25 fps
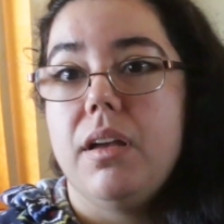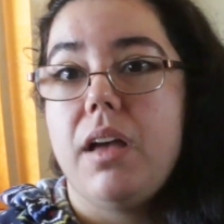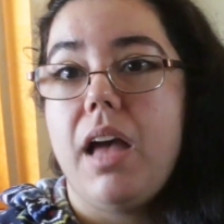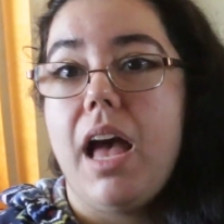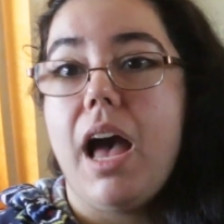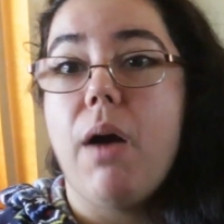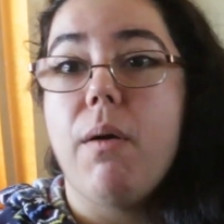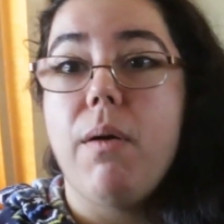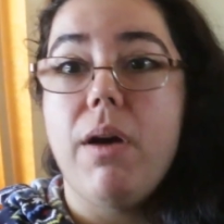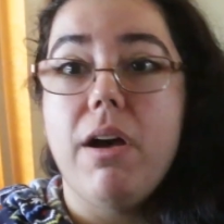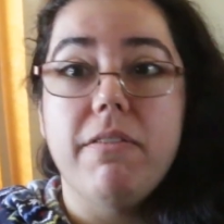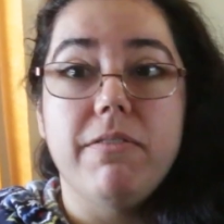
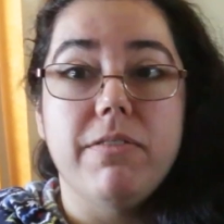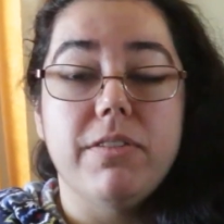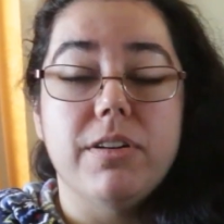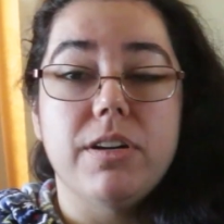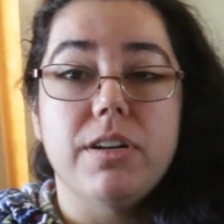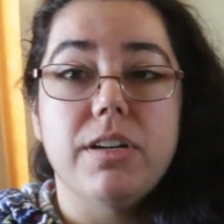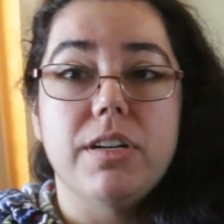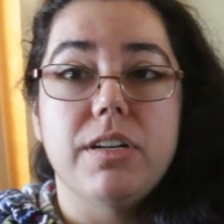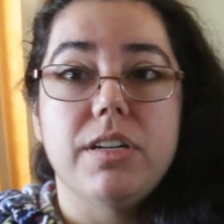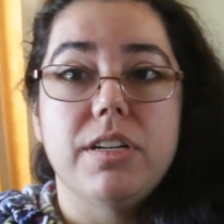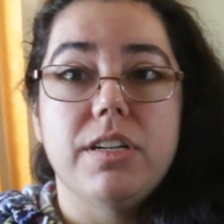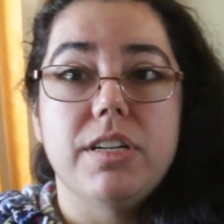
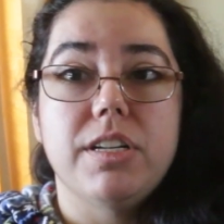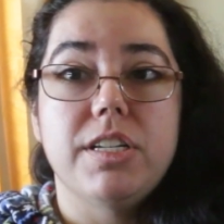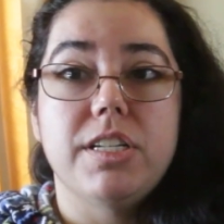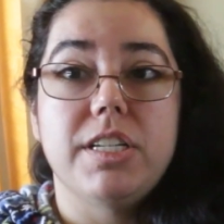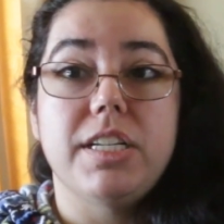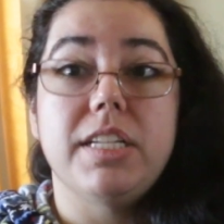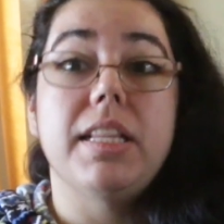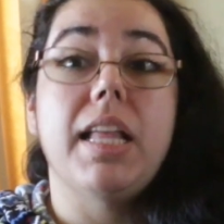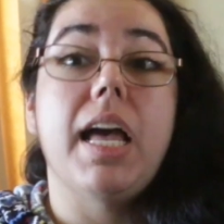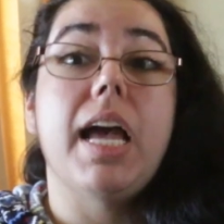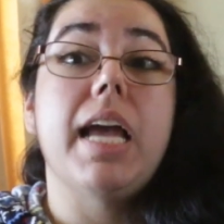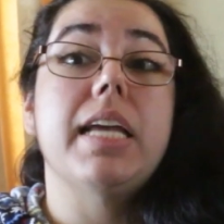However,
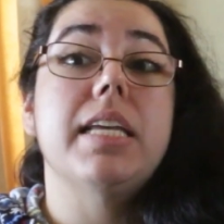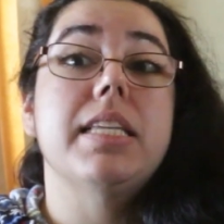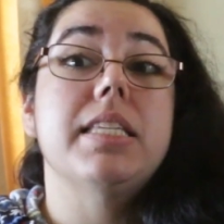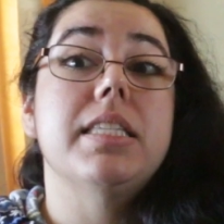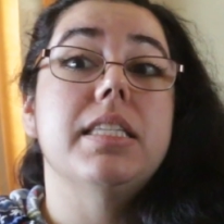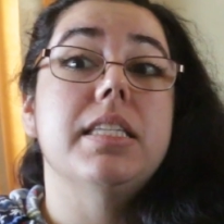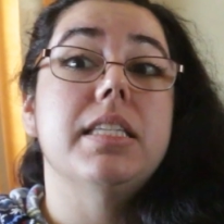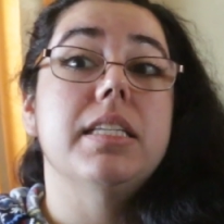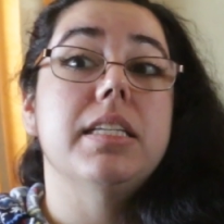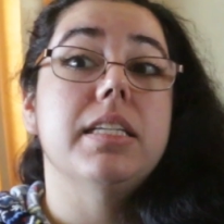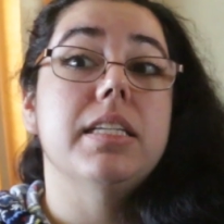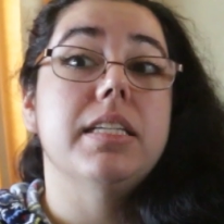she likes
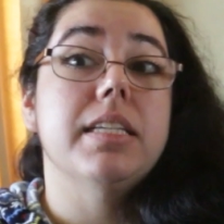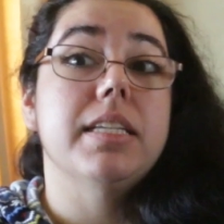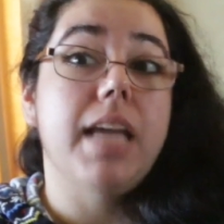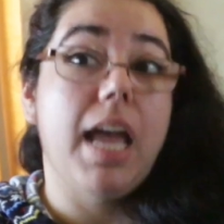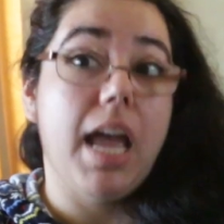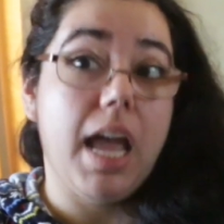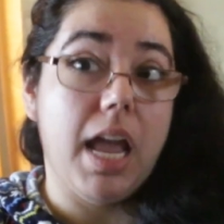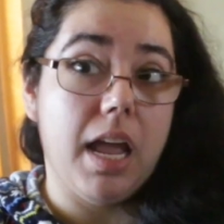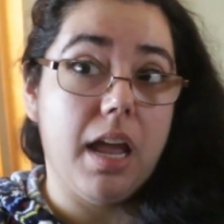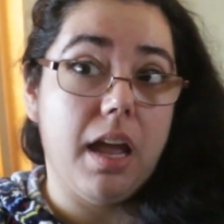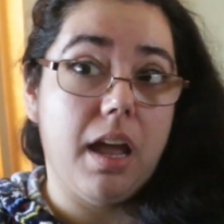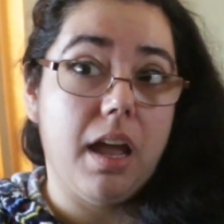
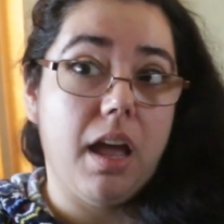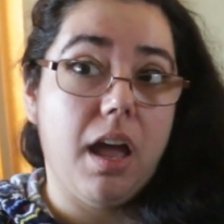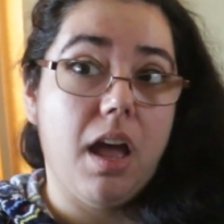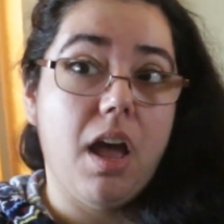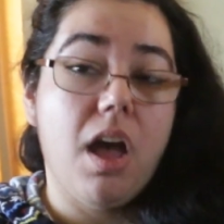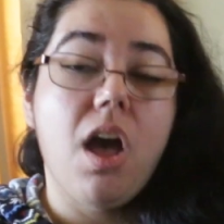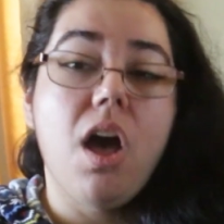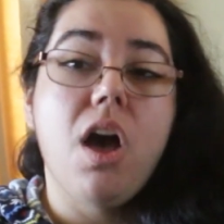cake.